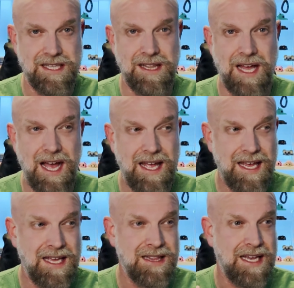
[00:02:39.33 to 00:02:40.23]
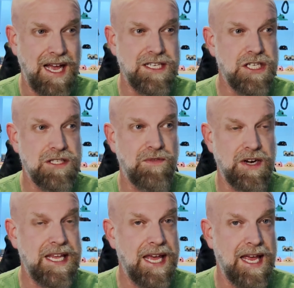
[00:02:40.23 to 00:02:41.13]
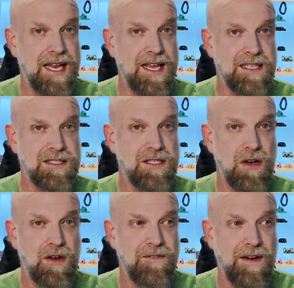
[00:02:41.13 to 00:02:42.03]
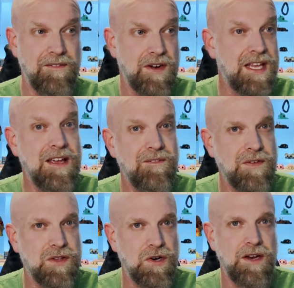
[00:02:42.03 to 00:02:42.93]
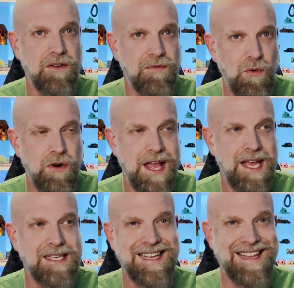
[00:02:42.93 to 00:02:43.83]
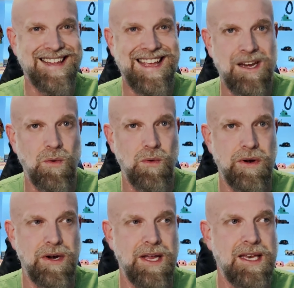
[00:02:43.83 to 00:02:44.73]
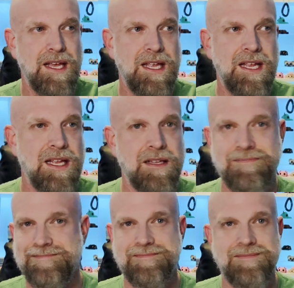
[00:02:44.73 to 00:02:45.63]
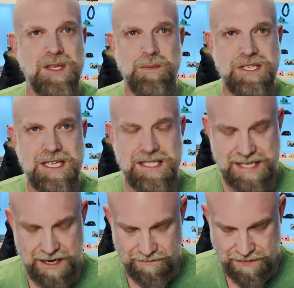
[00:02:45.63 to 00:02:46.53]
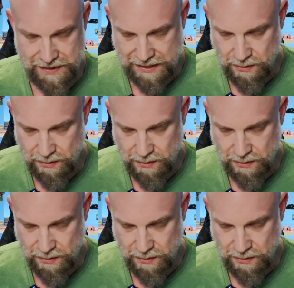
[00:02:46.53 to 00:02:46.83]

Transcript: a lot, and like, I just forget. And so if I forget for 3 or 4 days and then order it, the machine's down for like a